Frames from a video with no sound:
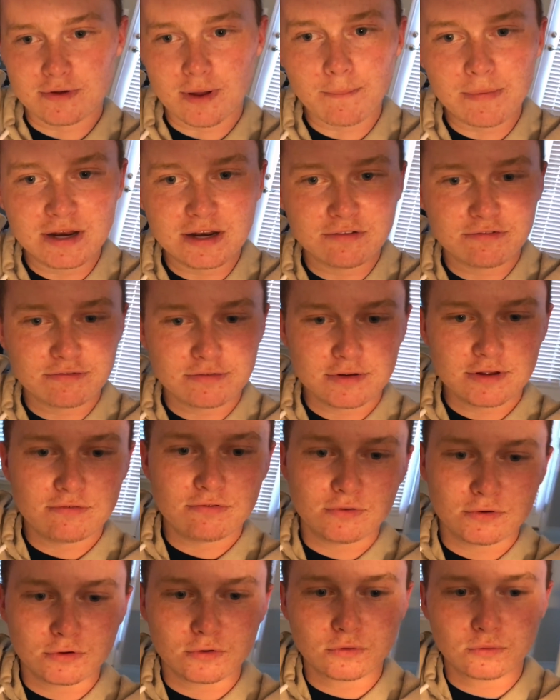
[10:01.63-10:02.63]

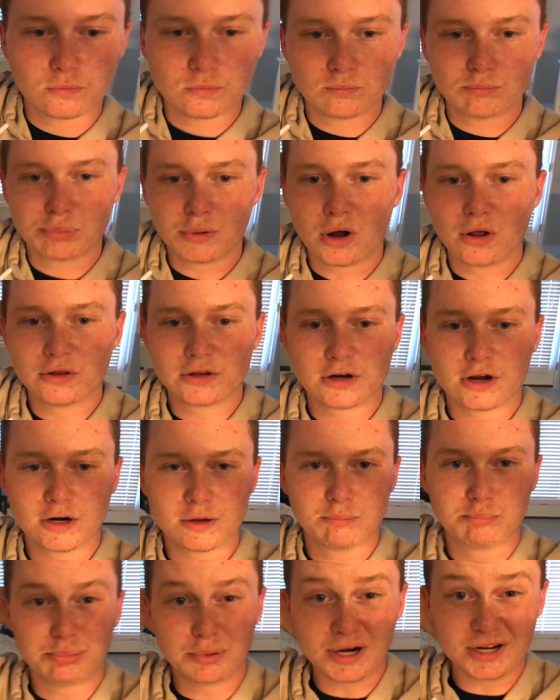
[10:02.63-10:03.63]
if you're balling on
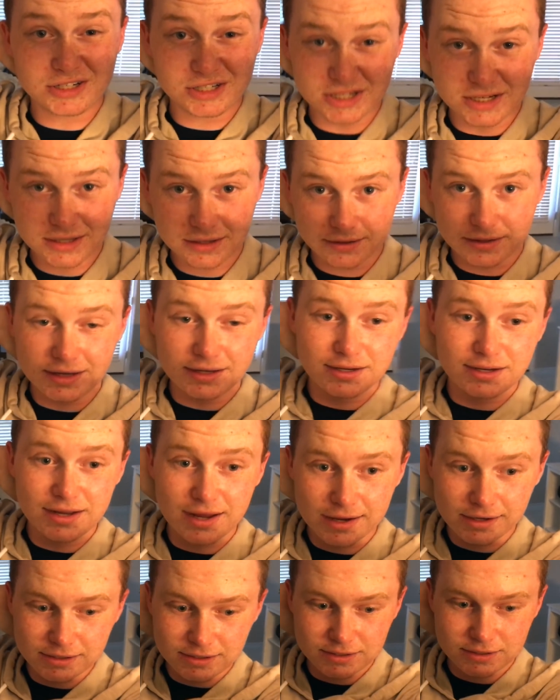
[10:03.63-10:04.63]
a budget, then
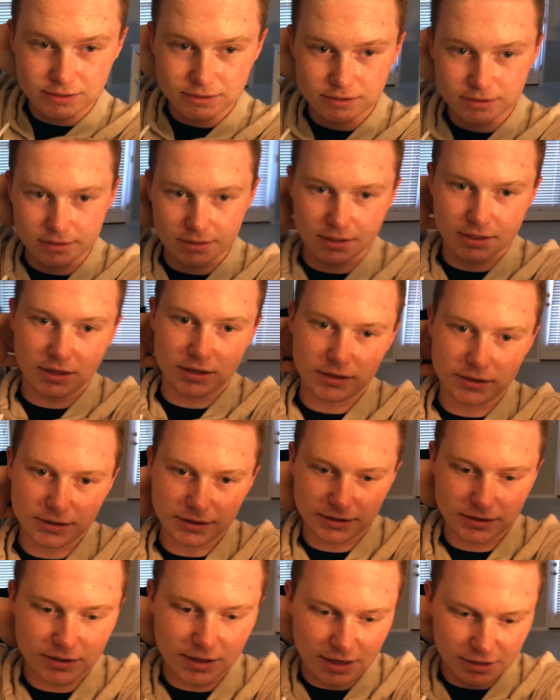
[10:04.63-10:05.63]
yes, because
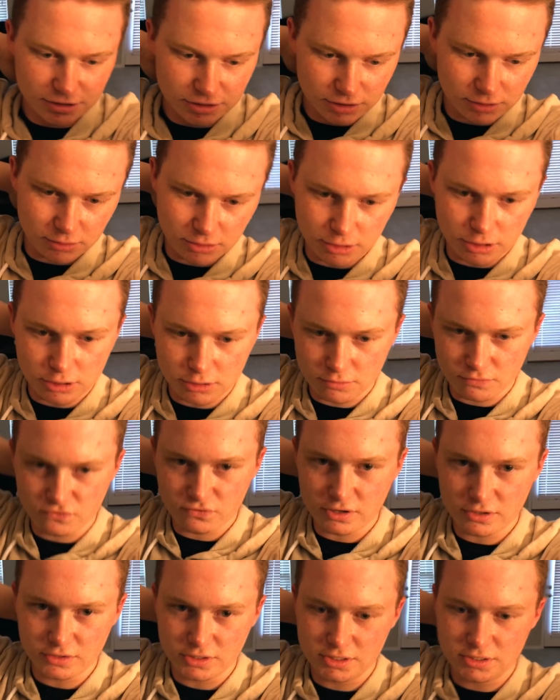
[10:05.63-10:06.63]
it's actually a
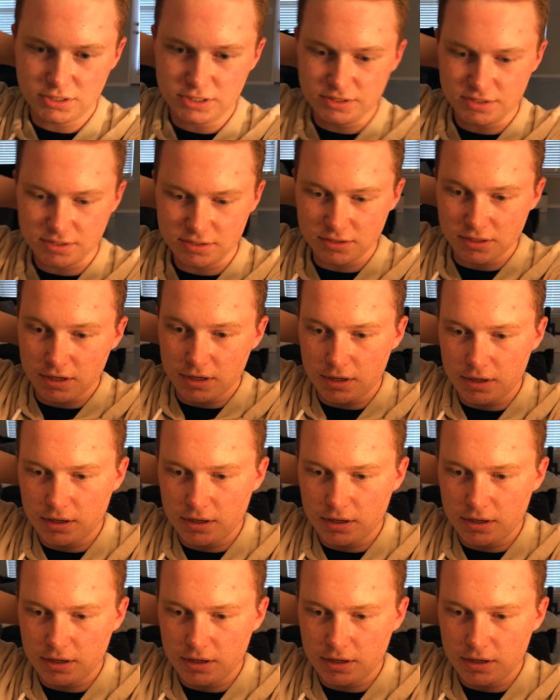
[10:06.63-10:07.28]
fairly decent